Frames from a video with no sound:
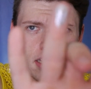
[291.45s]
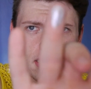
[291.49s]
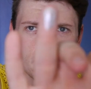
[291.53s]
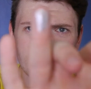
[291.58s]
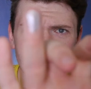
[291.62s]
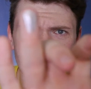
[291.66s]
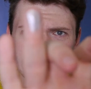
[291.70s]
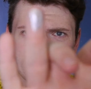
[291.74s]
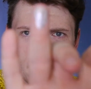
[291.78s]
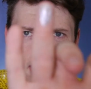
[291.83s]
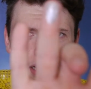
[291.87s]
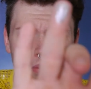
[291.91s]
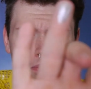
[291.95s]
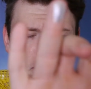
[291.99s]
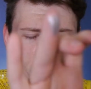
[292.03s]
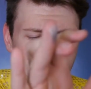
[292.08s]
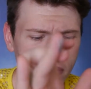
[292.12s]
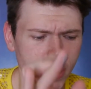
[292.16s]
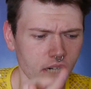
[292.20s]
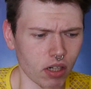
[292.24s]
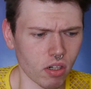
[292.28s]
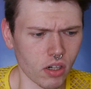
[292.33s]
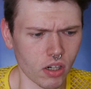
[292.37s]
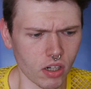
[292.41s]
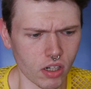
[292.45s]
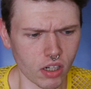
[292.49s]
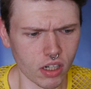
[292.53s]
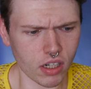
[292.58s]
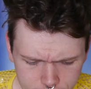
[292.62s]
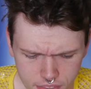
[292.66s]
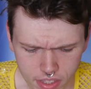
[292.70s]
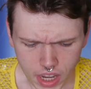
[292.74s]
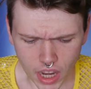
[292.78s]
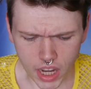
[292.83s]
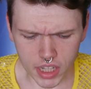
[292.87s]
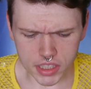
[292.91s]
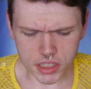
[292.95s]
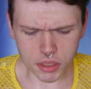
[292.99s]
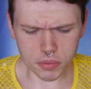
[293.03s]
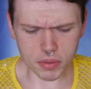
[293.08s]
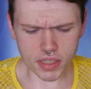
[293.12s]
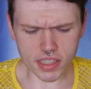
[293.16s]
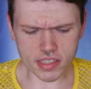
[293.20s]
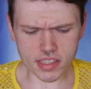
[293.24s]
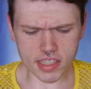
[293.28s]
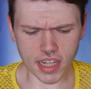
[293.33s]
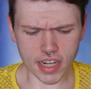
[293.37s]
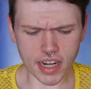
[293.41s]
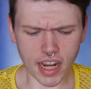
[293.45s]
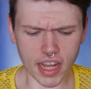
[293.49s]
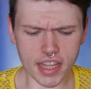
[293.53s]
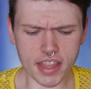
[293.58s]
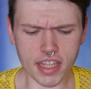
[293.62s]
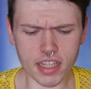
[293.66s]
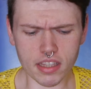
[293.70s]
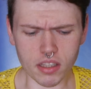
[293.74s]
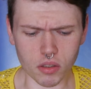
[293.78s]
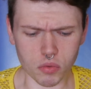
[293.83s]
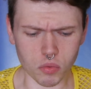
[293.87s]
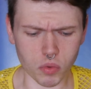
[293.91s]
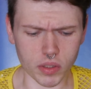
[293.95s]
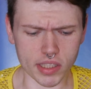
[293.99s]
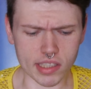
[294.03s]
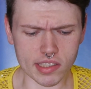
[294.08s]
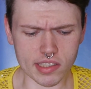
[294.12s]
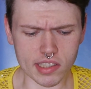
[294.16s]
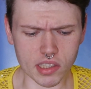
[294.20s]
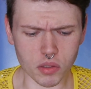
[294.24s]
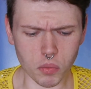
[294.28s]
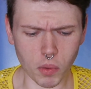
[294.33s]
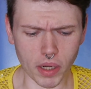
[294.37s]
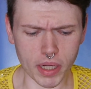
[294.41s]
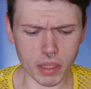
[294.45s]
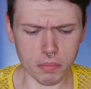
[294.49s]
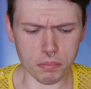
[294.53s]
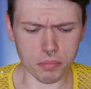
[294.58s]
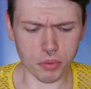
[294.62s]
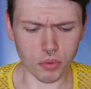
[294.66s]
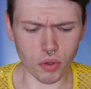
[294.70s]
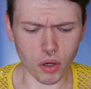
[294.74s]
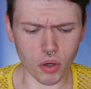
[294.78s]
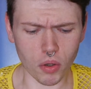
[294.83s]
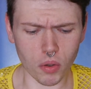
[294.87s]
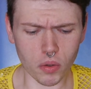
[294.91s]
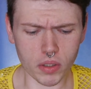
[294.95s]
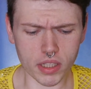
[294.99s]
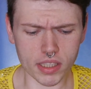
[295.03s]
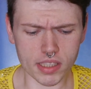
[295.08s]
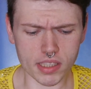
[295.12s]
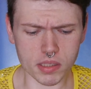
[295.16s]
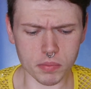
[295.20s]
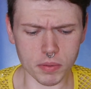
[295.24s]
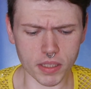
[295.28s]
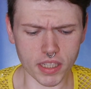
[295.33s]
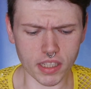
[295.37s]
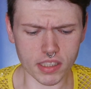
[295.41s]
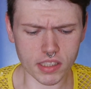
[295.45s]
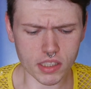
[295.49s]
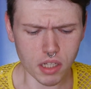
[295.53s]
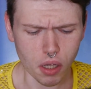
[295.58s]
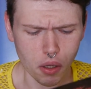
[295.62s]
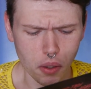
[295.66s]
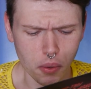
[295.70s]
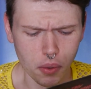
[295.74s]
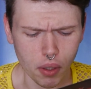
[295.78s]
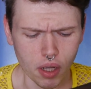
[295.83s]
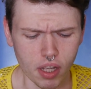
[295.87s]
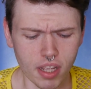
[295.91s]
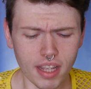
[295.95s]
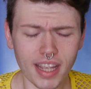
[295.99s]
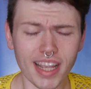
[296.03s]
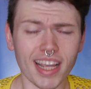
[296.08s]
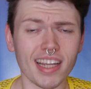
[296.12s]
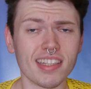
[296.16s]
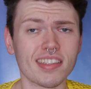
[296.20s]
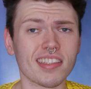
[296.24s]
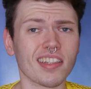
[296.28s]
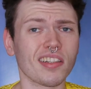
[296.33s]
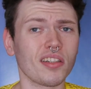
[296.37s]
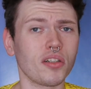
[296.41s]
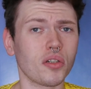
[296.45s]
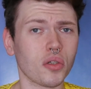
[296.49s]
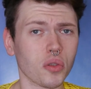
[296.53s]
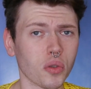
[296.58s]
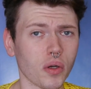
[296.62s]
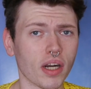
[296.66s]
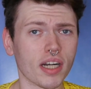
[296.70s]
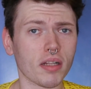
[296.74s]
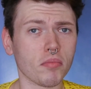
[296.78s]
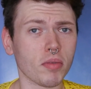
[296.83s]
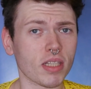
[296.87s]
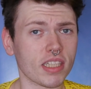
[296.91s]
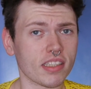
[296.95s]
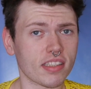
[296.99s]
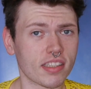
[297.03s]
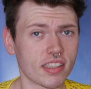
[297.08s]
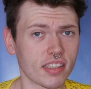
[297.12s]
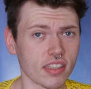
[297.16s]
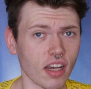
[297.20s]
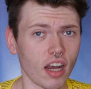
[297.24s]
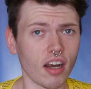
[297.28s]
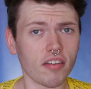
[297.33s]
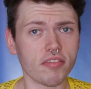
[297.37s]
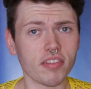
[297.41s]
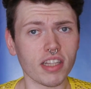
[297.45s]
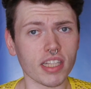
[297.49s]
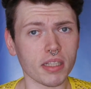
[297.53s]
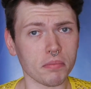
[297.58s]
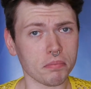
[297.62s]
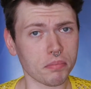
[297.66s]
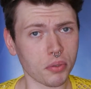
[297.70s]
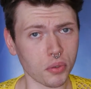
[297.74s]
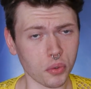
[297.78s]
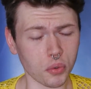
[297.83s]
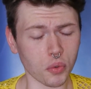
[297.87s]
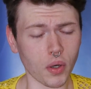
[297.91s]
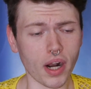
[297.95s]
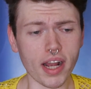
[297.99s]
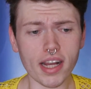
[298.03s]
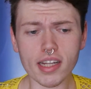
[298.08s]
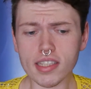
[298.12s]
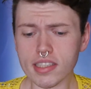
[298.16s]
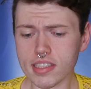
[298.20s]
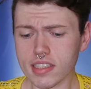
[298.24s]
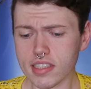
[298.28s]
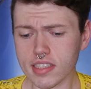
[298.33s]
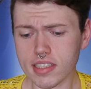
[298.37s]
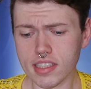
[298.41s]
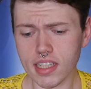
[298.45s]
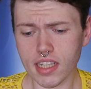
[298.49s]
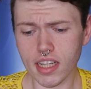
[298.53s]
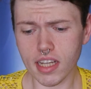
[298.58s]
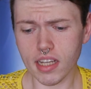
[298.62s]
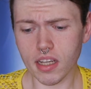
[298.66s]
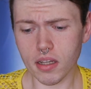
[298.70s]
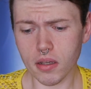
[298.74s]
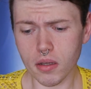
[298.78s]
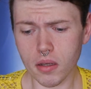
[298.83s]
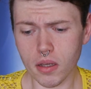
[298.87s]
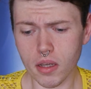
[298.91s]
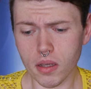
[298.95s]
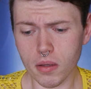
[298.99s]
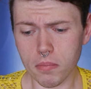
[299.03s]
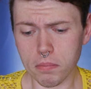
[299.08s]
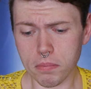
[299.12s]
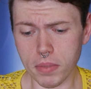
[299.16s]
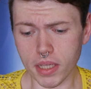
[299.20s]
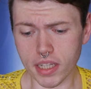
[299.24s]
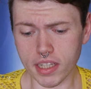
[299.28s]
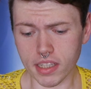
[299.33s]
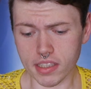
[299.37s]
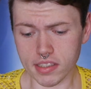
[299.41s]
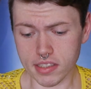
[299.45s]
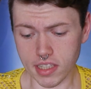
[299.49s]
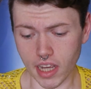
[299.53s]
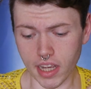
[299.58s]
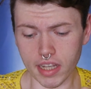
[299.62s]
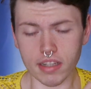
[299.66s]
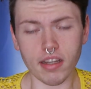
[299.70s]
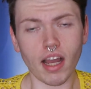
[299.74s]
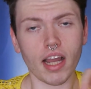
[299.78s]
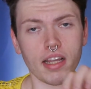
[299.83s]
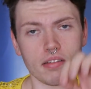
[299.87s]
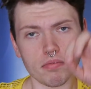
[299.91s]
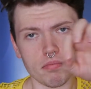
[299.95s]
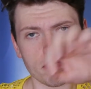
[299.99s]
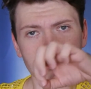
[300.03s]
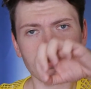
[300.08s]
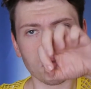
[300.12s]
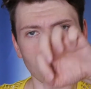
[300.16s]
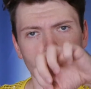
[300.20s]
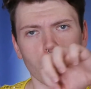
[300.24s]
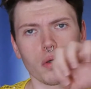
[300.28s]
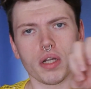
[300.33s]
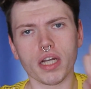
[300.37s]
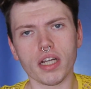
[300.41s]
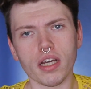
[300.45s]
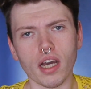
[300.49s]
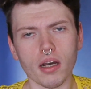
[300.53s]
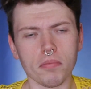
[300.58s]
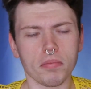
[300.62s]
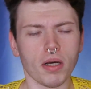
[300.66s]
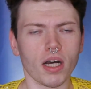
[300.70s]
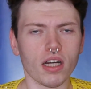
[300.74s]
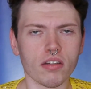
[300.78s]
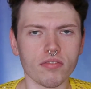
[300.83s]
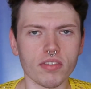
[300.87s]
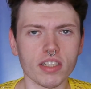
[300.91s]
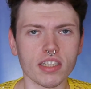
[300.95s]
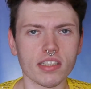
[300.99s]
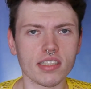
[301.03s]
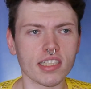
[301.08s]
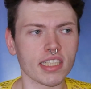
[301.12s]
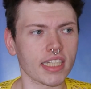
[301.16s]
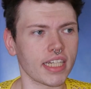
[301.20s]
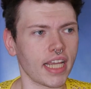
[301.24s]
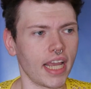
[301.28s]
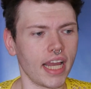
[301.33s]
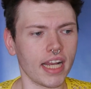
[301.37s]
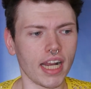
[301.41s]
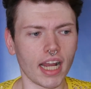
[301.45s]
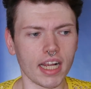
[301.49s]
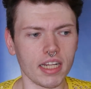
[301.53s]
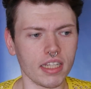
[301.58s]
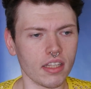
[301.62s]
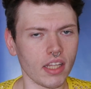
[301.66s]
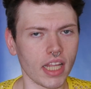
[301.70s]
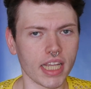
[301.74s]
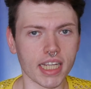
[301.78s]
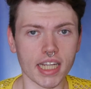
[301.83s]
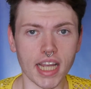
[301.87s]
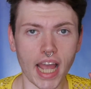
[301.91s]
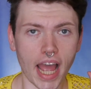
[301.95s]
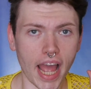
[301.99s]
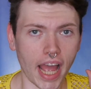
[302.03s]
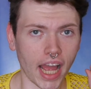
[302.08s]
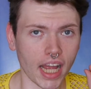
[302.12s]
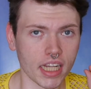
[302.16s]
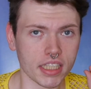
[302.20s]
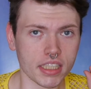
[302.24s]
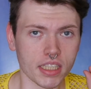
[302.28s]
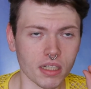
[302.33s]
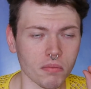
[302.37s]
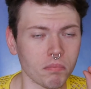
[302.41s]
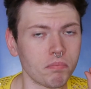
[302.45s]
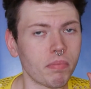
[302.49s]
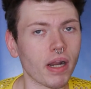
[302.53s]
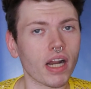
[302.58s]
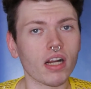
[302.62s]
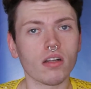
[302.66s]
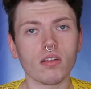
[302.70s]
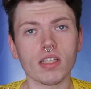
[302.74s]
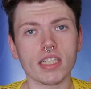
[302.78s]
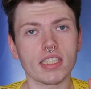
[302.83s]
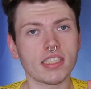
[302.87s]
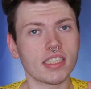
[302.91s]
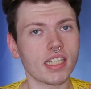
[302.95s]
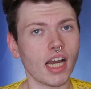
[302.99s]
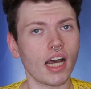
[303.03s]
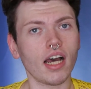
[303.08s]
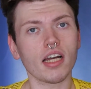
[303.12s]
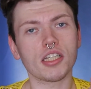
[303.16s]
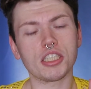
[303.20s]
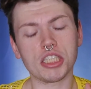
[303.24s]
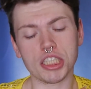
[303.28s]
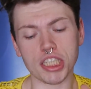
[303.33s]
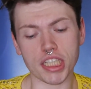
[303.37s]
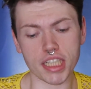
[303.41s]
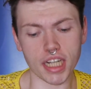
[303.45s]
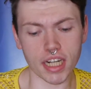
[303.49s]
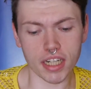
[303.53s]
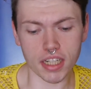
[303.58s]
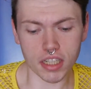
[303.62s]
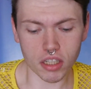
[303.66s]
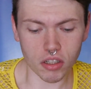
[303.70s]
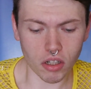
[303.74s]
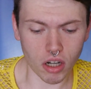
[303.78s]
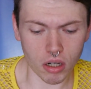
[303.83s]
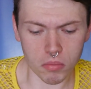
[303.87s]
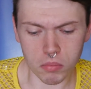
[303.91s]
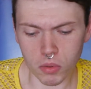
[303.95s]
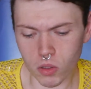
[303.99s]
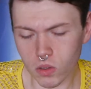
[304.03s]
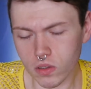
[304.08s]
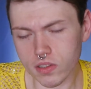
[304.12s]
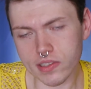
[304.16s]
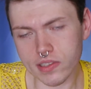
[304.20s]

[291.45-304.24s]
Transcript: It's like a mirror. I do want to say, I think the reason why it broke is because it's incredibly softly pressed, because I broke it up, obviously, and I had to barely touch it and it crumbled.